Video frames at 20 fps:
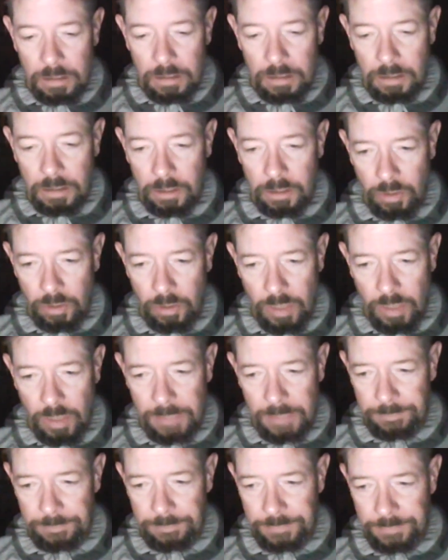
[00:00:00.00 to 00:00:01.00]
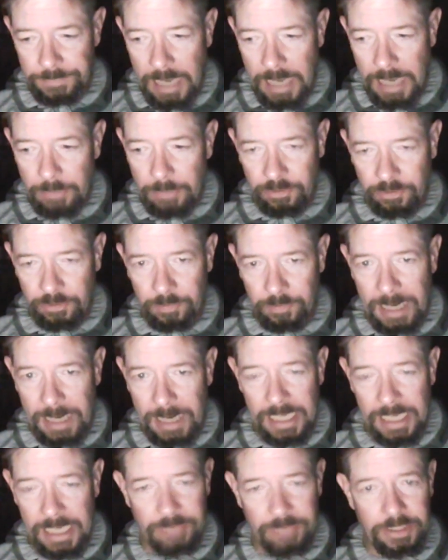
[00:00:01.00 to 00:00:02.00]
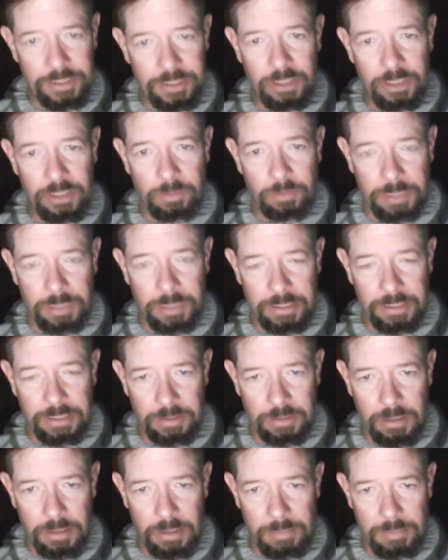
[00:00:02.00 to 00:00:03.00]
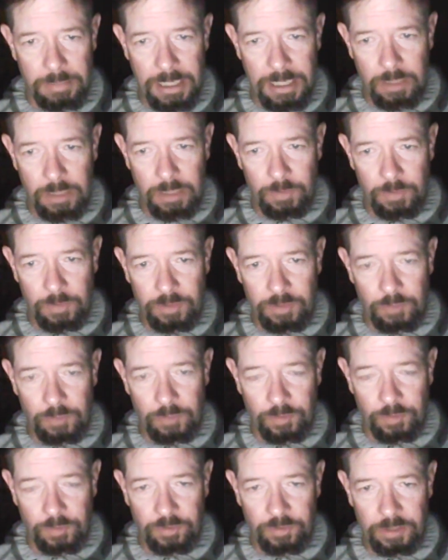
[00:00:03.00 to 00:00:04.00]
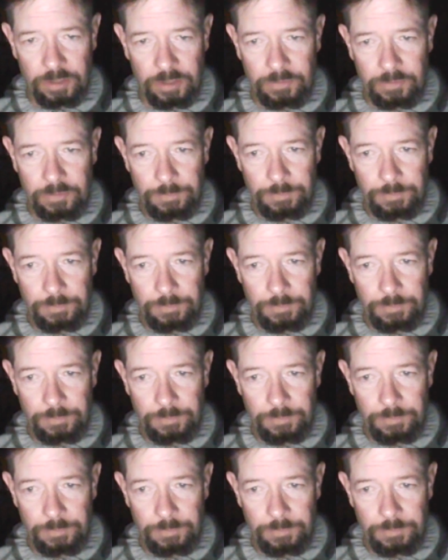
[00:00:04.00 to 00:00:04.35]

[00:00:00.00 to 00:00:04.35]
You know what? I would just buy Heaven Hill blended American whiskey for six